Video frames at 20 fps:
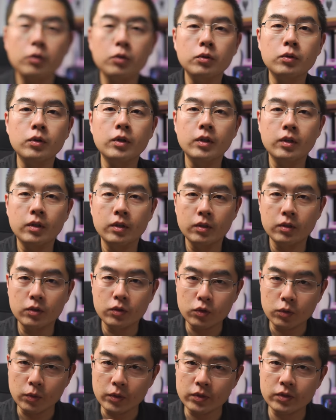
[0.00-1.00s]
new
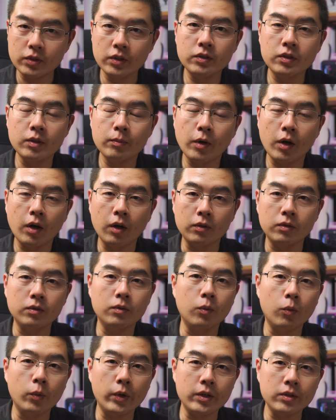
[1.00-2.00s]
360 mod
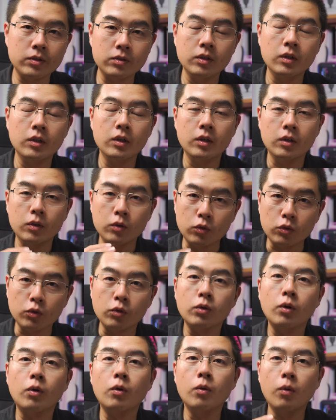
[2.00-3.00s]
with
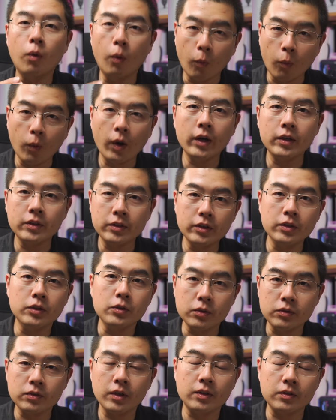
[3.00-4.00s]
dual
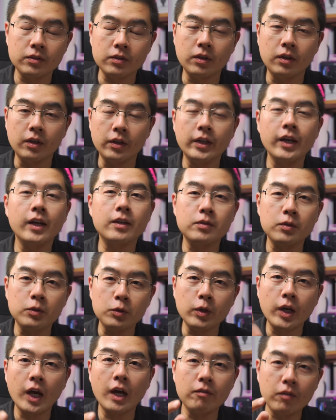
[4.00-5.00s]
1-inch sensor. Yes,
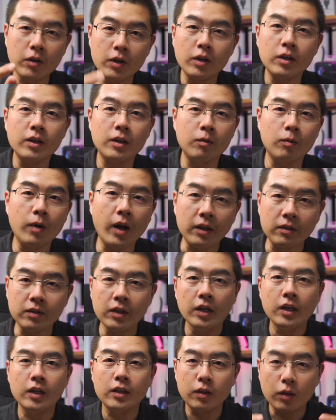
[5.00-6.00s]
you have heard it right.
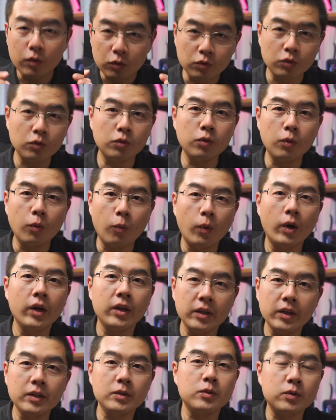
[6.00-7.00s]
The dual
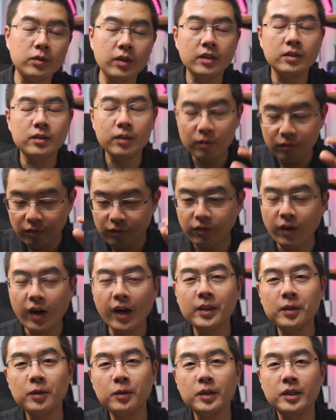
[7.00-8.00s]
1-inch sensor,
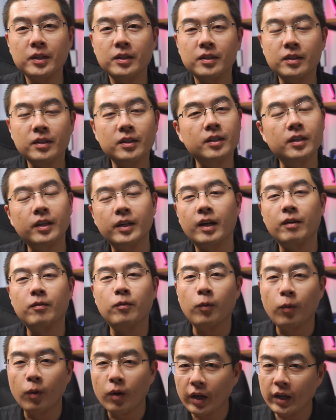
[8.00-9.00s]
finally they have
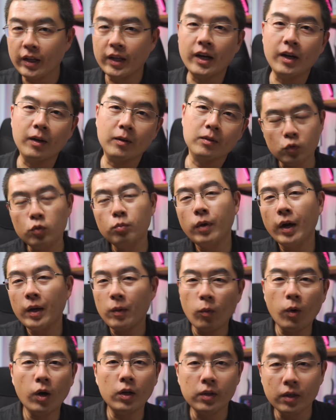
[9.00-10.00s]
worked it out. You might
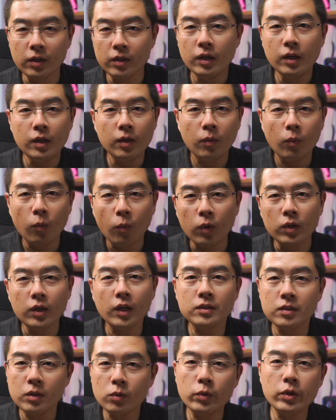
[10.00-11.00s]
wonder, what
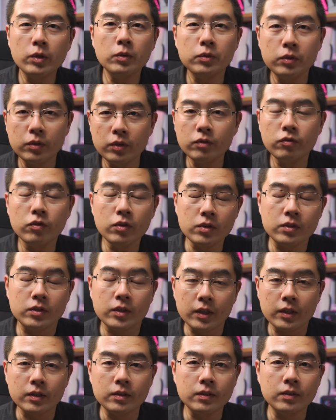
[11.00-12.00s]
are the real
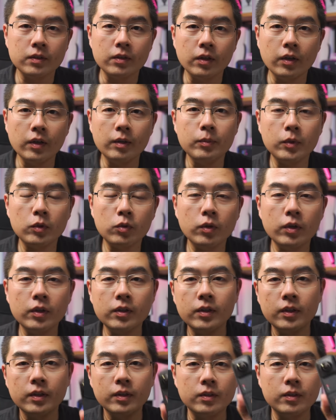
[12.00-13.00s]
differences in between